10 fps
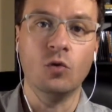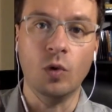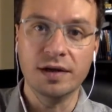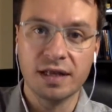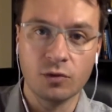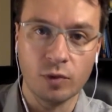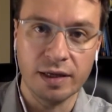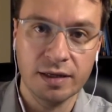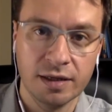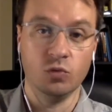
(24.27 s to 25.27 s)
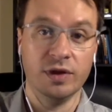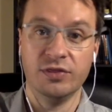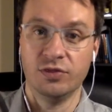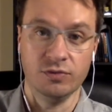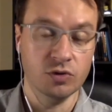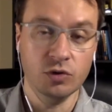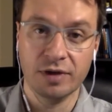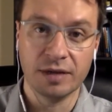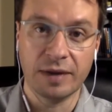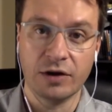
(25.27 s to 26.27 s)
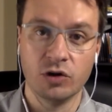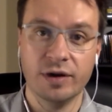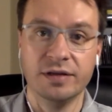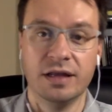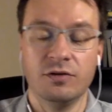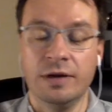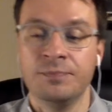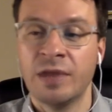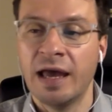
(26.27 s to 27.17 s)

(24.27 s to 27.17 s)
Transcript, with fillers: once a week with news about her industry.